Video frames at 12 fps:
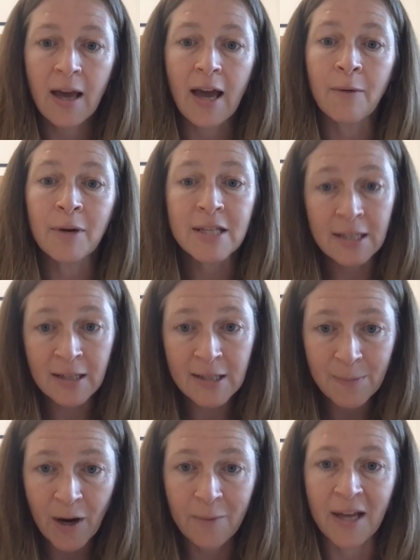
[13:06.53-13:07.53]
And we did an
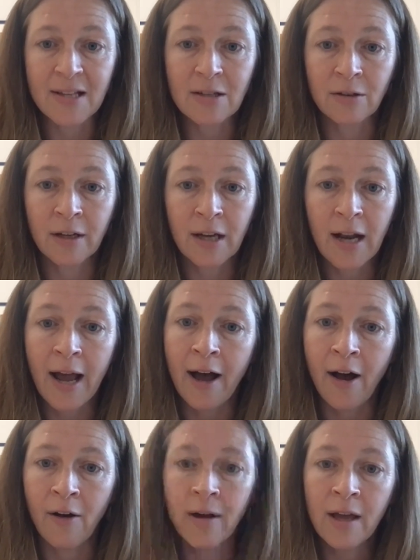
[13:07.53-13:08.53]
experiment to look at
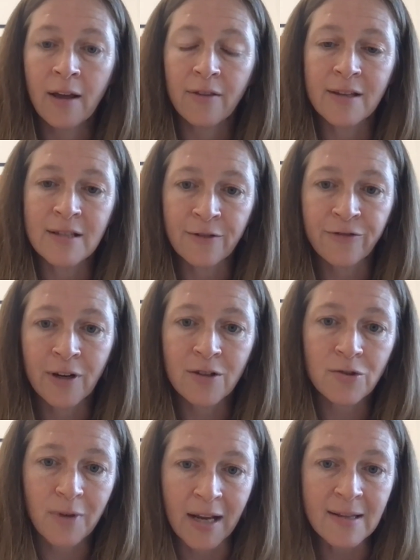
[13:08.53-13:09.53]
how the different
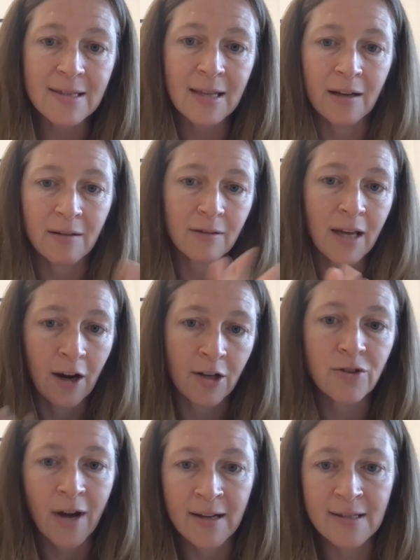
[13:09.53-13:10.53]
traits that
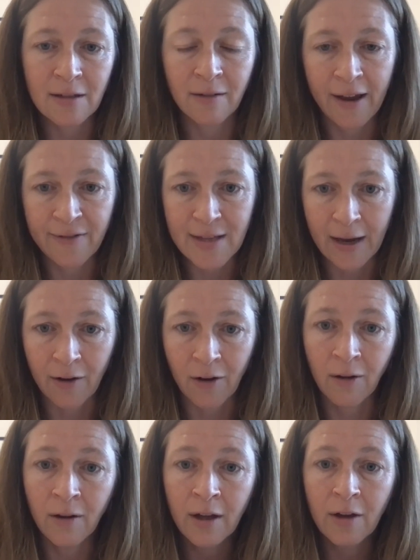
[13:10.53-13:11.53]
characterize their life
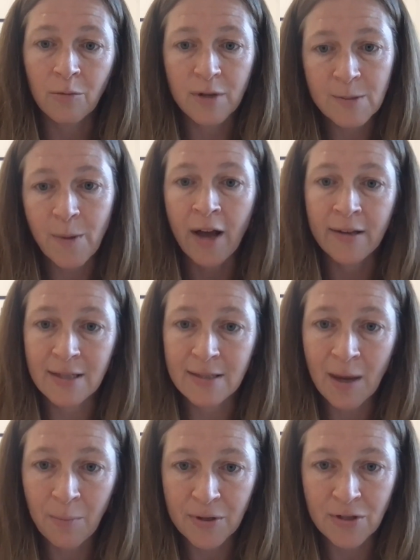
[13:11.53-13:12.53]
cycle respond to
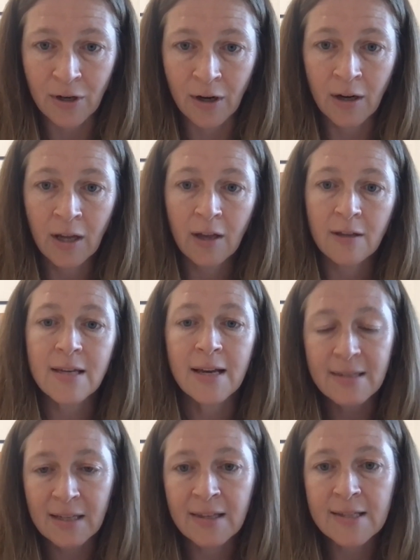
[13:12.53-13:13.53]
temperature,
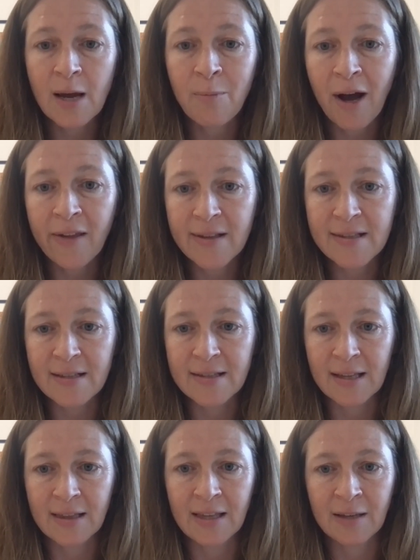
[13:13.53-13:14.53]
testing this hypothesis
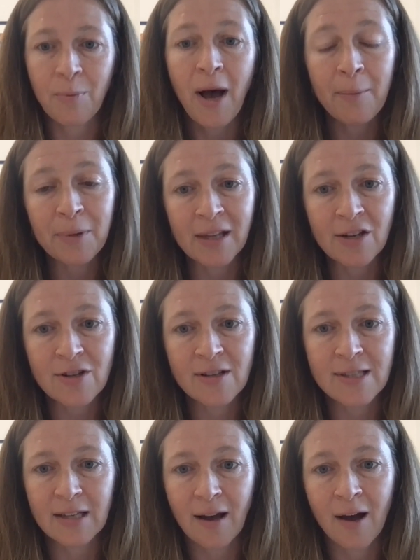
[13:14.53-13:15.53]
that the
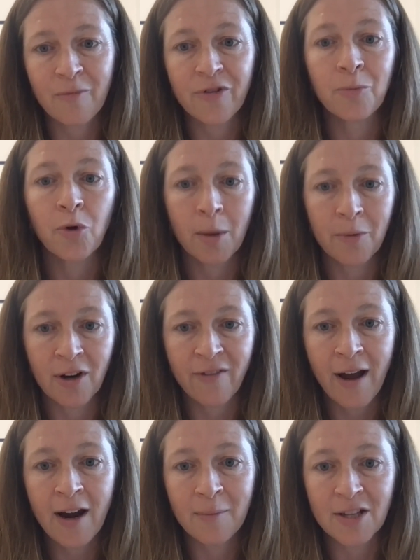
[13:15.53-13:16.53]
populations that come from warmer
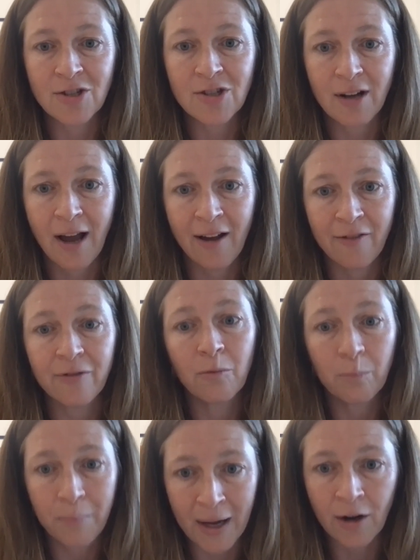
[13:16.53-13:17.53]
environments right. should have
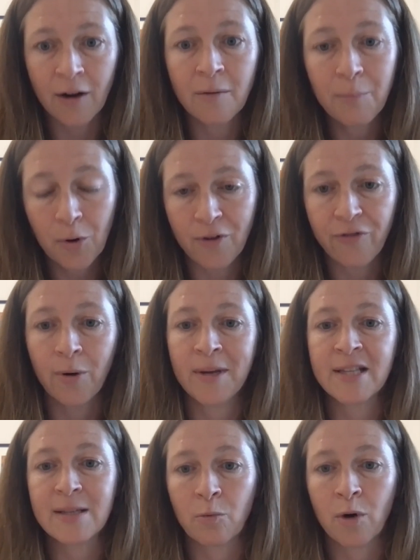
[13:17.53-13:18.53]
better
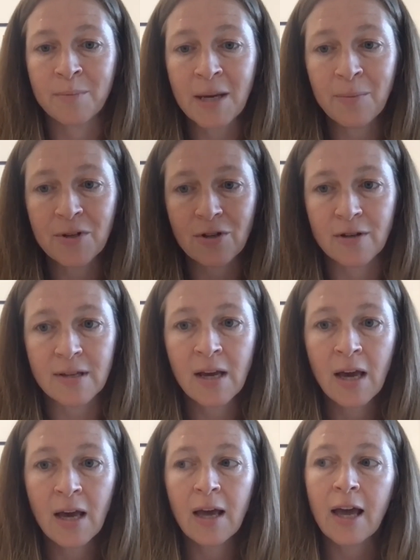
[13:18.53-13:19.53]
performance at warm temperatures.
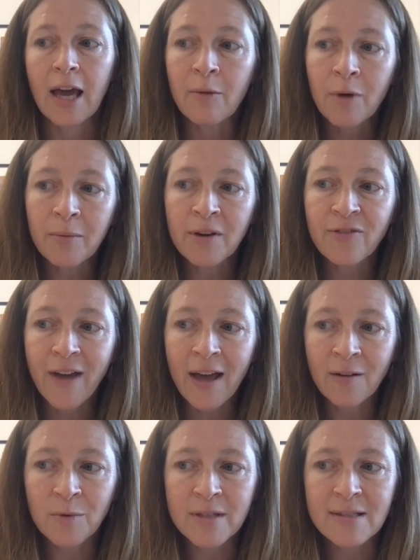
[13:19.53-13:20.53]
And what we
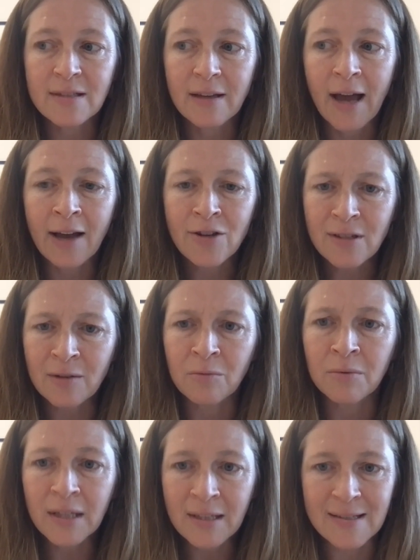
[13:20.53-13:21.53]
found was actually
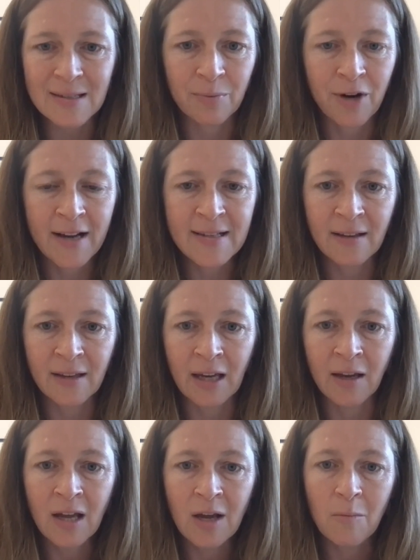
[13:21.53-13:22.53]
really
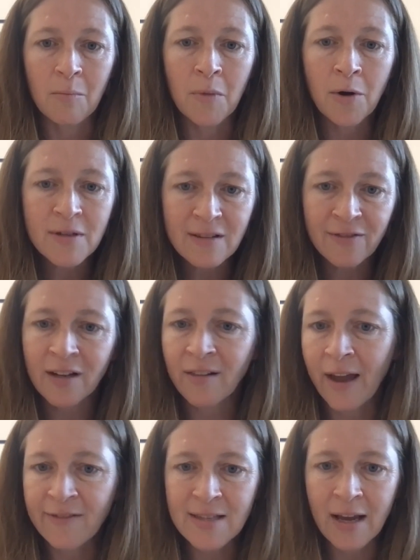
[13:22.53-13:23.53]
surprisingly, most of their
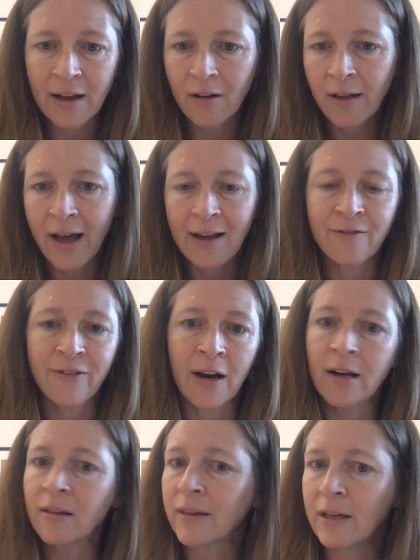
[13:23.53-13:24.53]
life cycle had
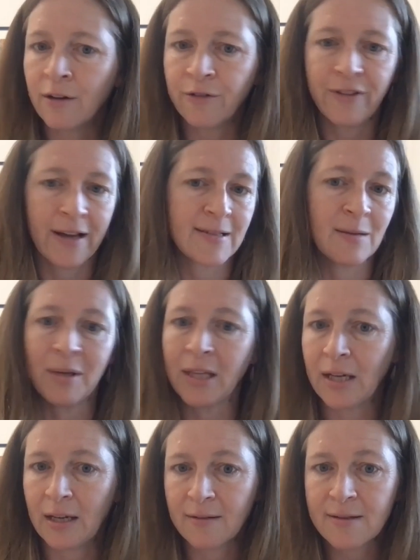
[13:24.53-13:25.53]
very little
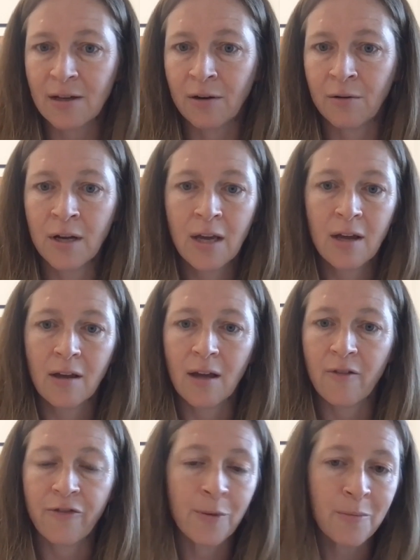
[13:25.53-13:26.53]
flexibility. So
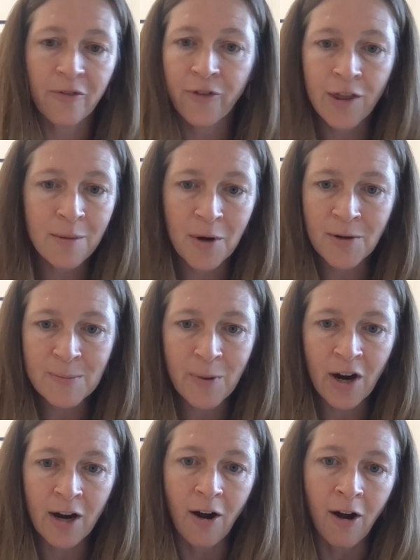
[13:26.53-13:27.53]
From, for the most huh.
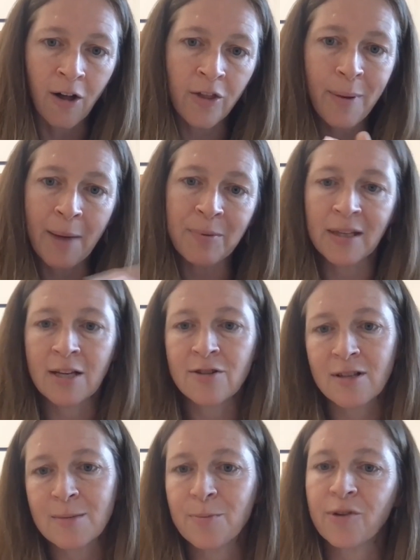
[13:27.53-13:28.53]
part, all the
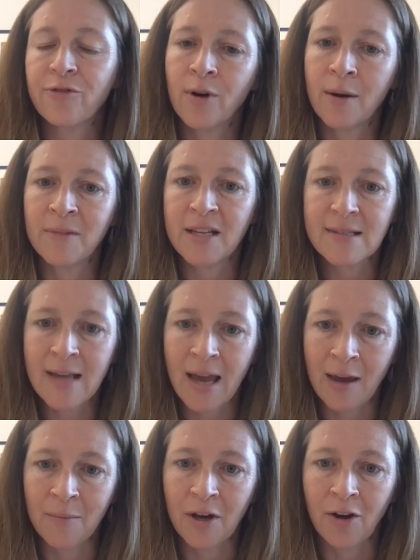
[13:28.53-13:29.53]
populations perform the
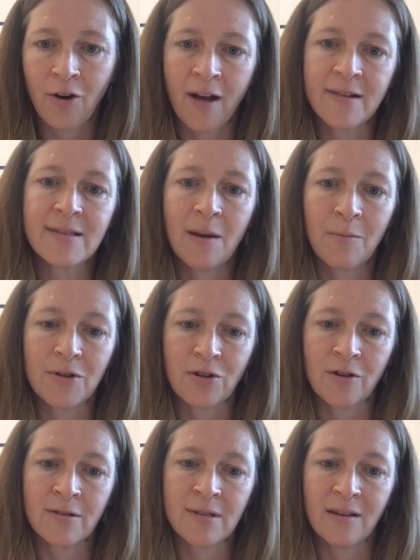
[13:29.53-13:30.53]
same across
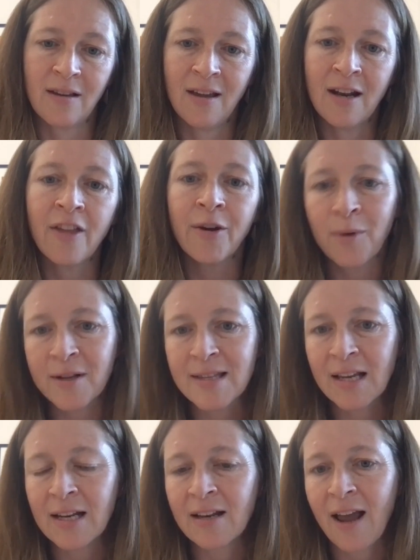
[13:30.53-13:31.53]
temperatures. In other words,
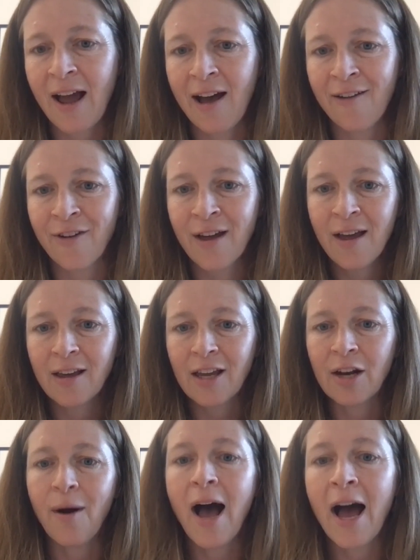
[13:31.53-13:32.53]
they didn't have,
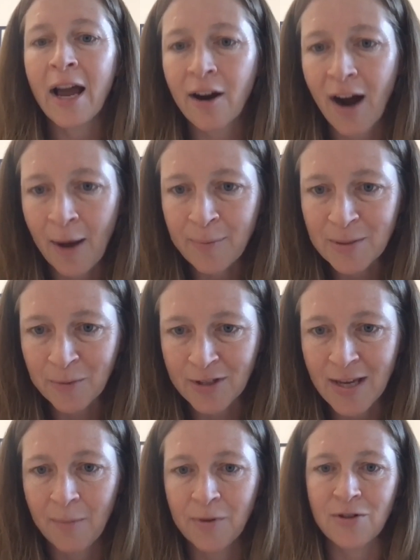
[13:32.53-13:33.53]
you know, higher optimal
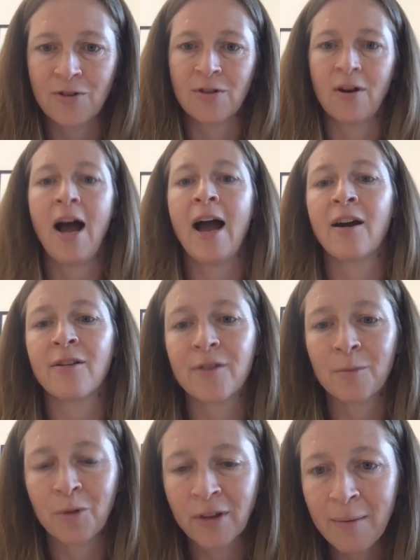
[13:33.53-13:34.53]
temperatures or higher
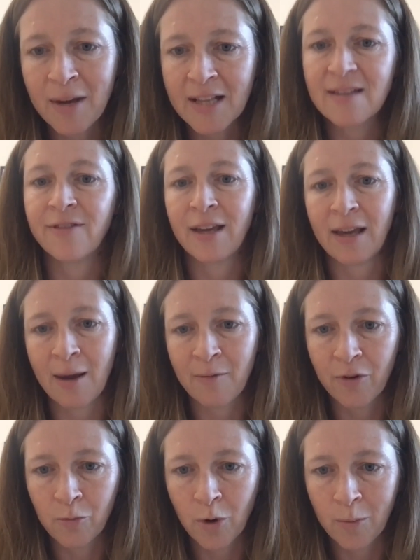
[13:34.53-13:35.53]
thermal limits if they came
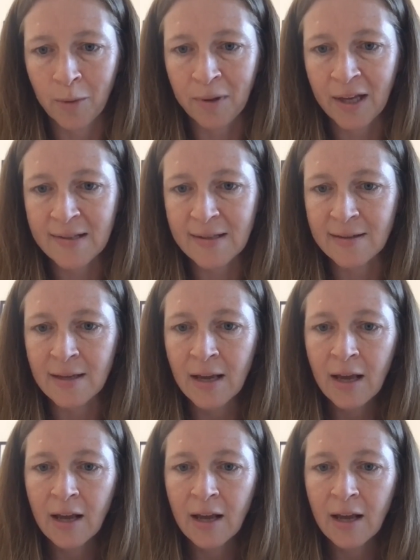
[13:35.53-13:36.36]
from warmer places.